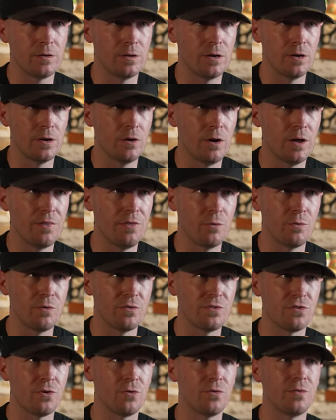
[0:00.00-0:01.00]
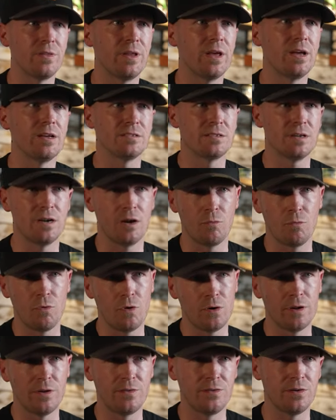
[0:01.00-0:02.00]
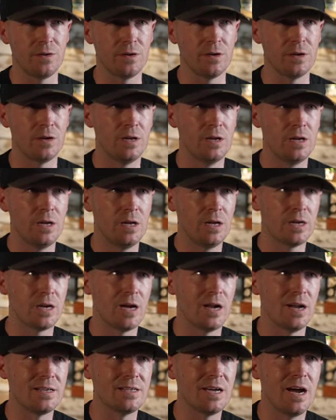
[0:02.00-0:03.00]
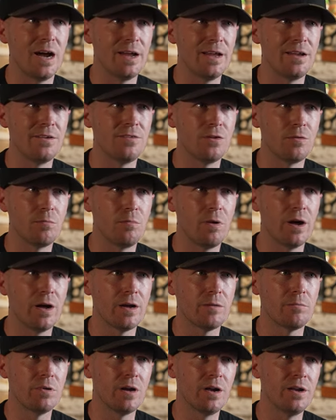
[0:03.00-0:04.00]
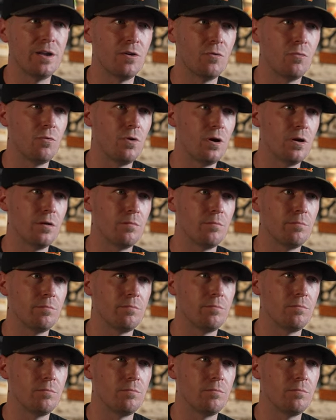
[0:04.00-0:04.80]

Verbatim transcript: You know, there were certain things that I wanted to kind of tie into the bike, but I didn't want,